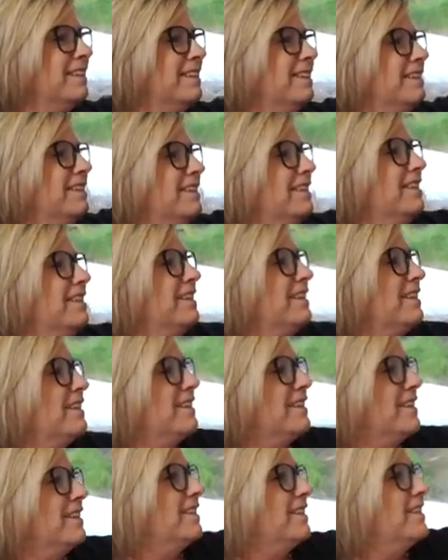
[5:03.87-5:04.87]

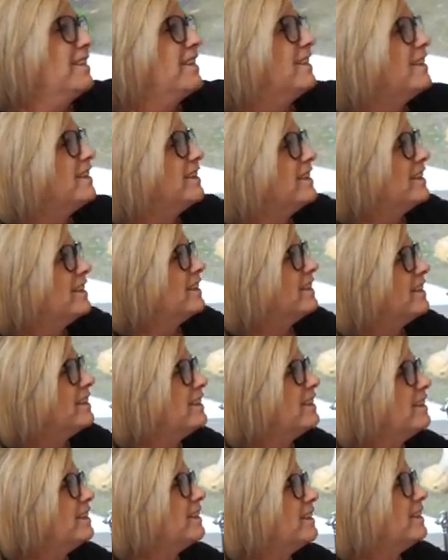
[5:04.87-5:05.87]

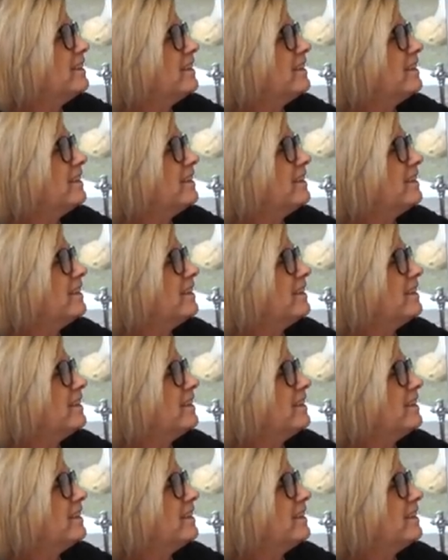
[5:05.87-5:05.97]
This person isn't speaking.